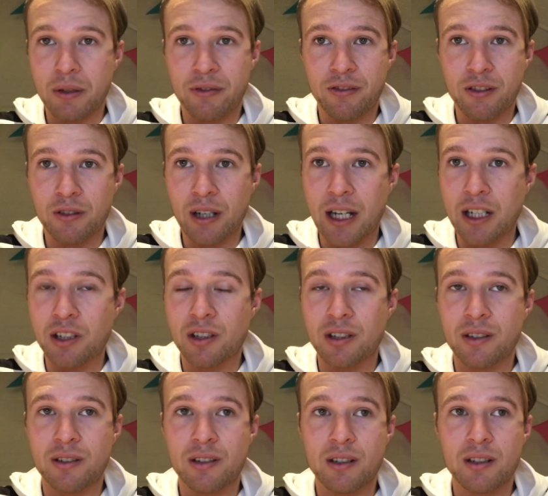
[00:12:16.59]
a few
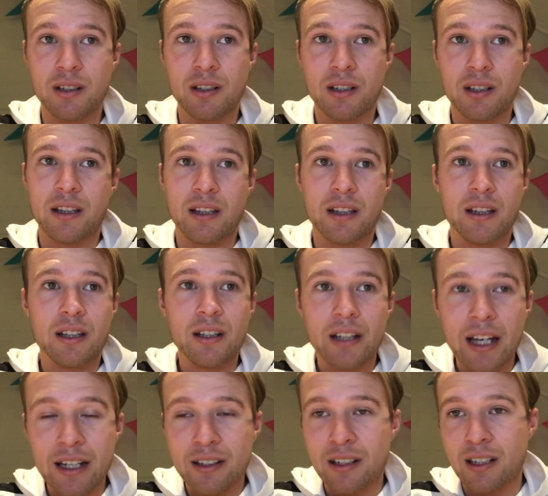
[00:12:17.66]
agents and
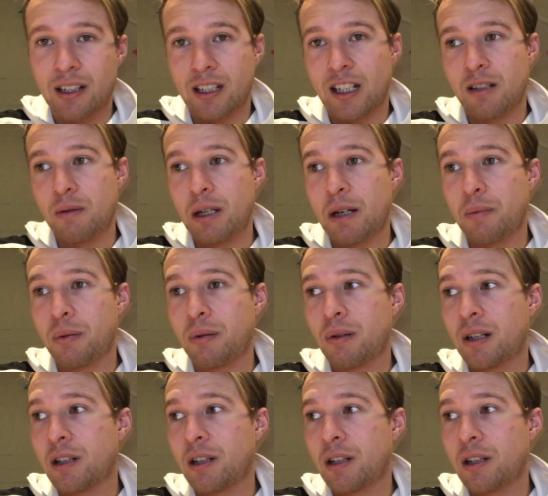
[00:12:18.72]
that didn't come up.